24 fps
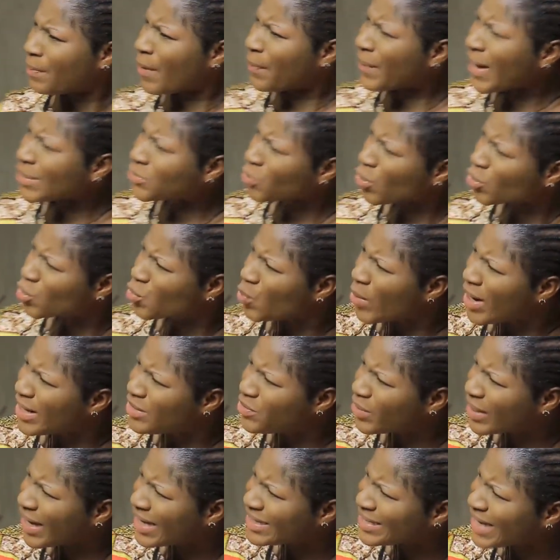Papa, I thought you were
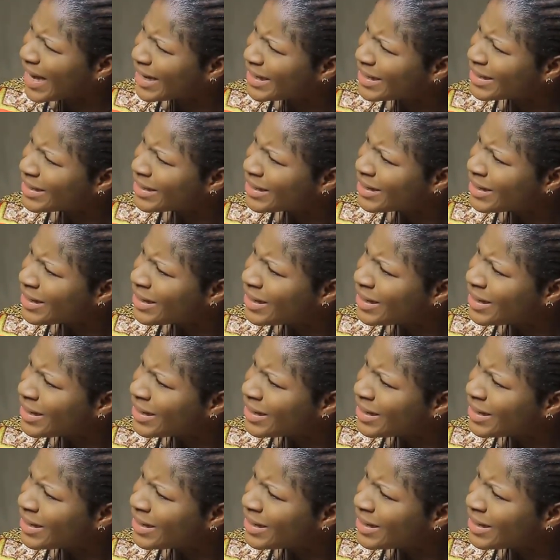educated.